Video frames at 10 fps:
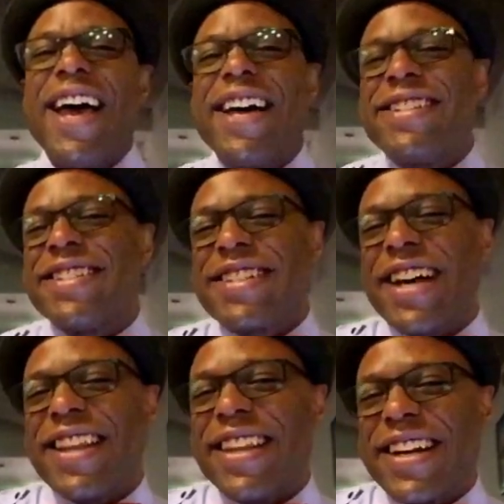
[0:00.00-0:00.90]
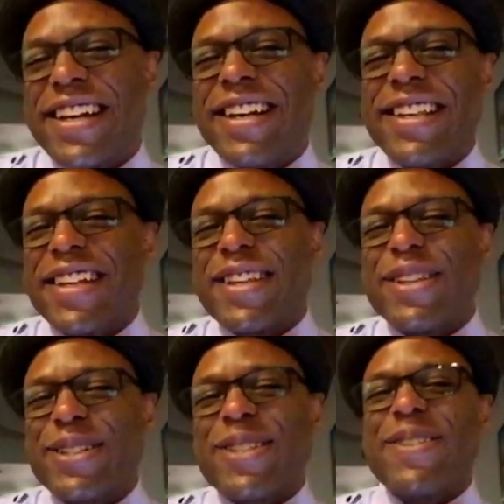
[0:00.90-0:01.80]
I just got lucky that it
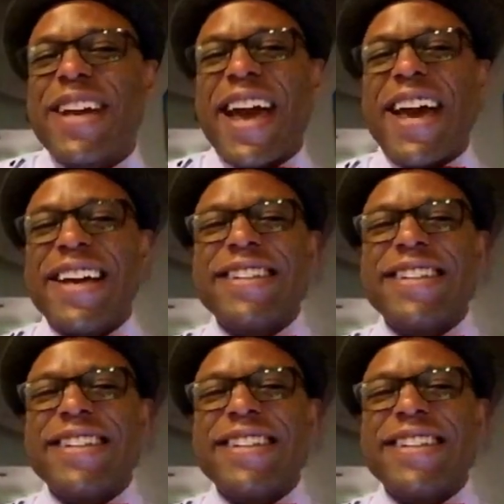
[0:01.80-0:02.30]
looked okay.